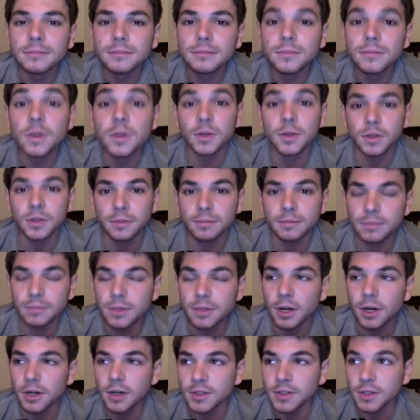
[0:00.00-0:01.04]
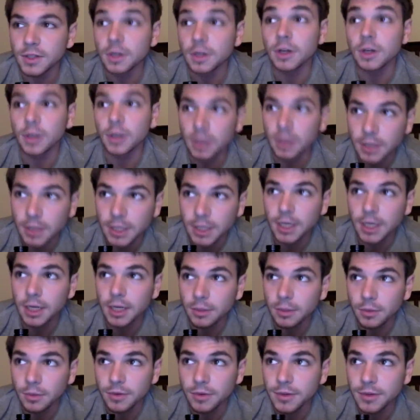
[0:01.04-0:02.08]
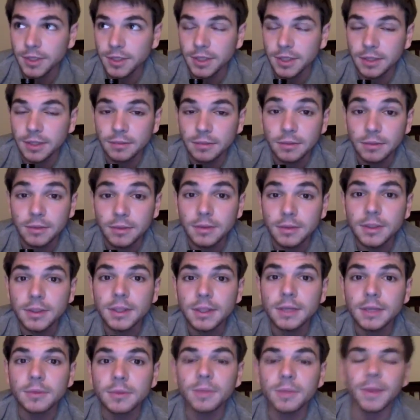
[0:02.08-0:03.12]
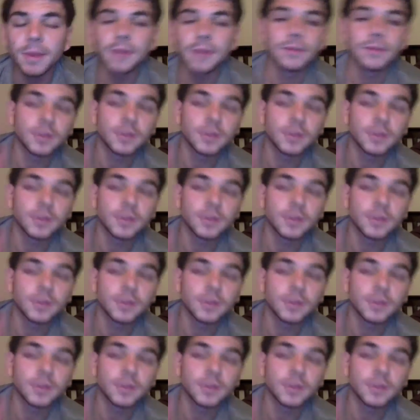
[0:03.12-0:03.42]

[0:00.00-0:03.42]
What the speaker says: Those are cards that early on were really good to get with Painful